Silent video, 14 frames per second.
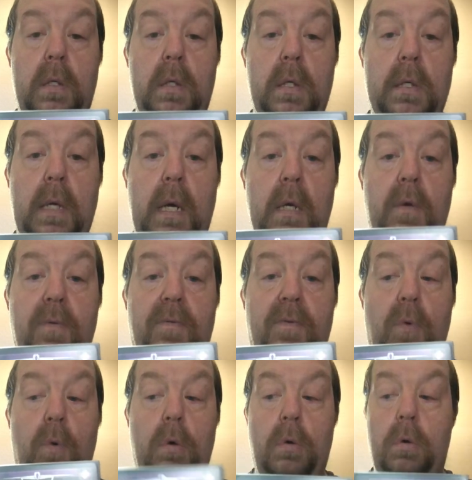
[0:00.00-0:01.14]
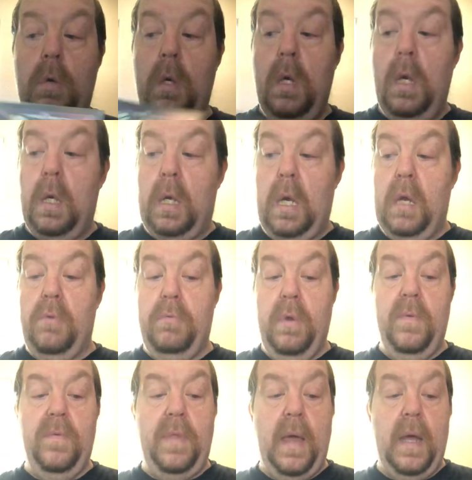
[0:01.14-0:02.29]
designed for getting rid
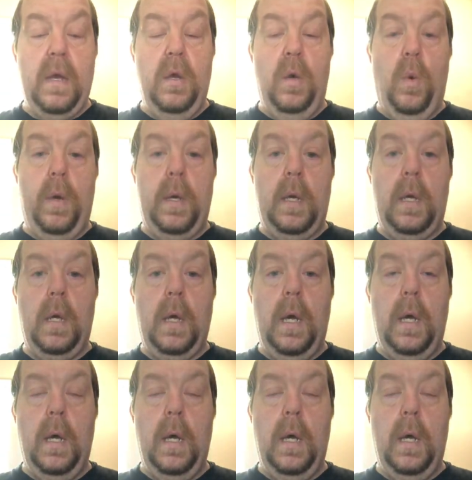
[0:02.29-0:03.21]
of that annoying